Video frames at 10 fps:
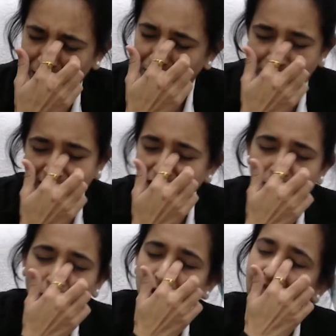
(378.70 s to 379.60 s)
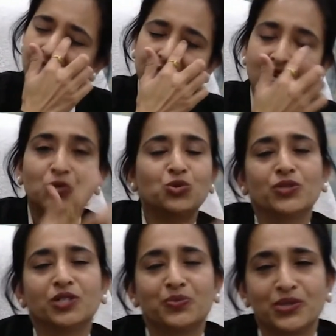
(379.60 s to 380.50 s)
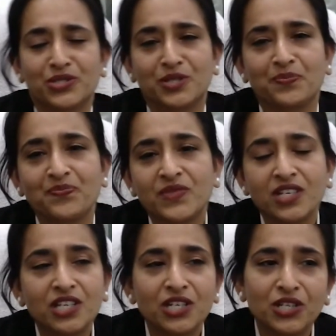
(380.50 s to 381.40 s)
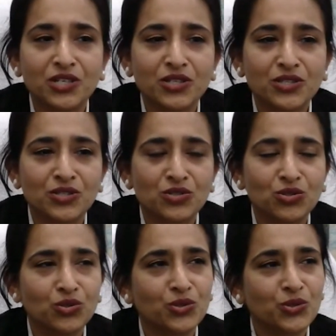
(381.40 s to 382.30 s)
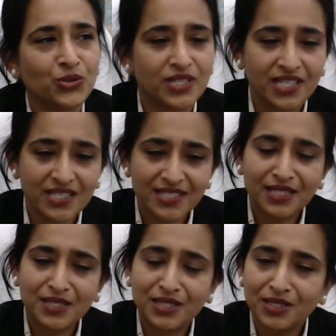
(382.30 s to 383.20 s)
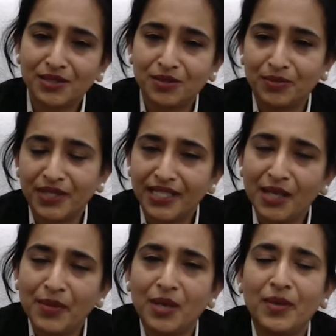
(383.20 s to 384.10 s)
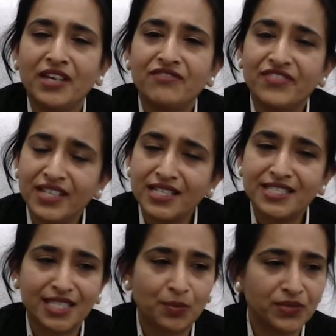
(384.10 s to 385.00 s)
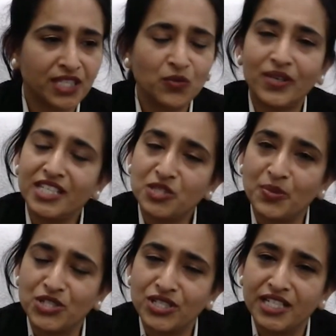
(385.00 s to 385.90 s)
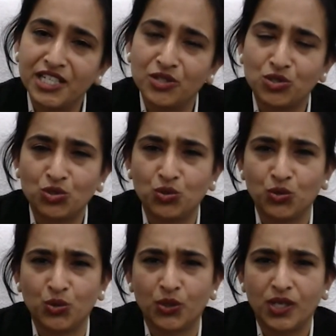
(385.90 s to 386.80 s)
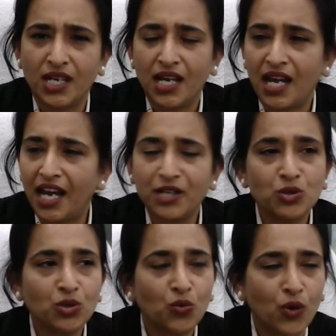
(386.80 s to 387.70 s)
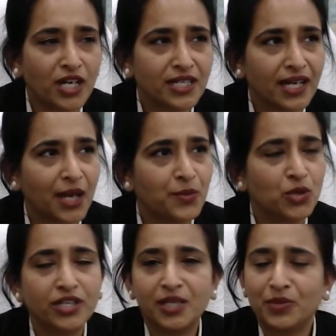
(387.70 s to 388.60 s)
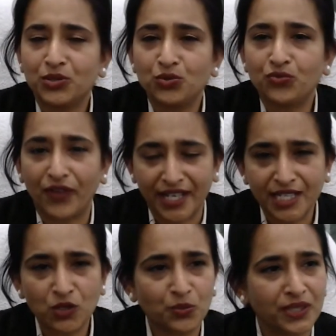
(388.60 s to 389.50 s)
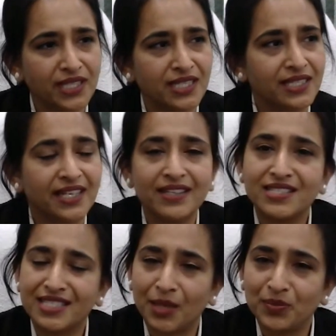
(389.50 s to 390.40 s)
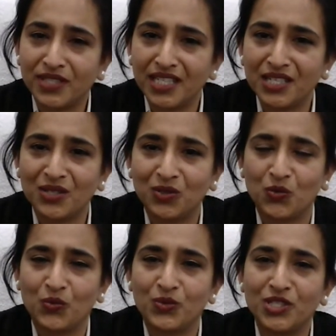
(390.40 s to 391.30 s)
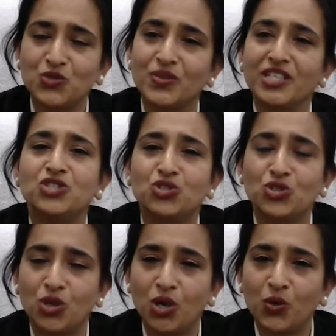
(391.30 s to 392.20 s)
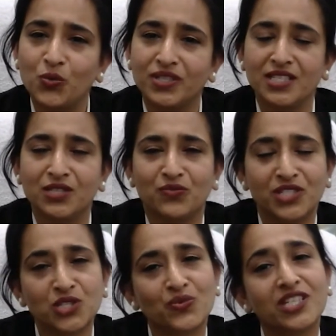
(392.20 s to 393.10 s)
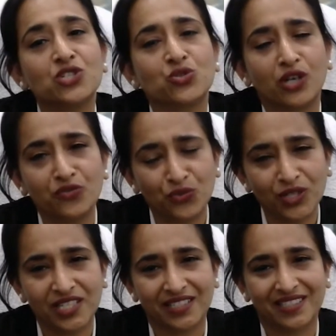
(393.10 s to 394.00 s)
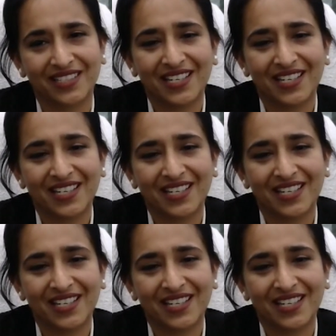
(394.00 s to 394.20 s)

very good and down-to-earth person. So he said, Ila ma'am, I feel something very special in your school. I don't know what, I'm not able to find out, but then there is something which is very strong, with it, which is very joyful here.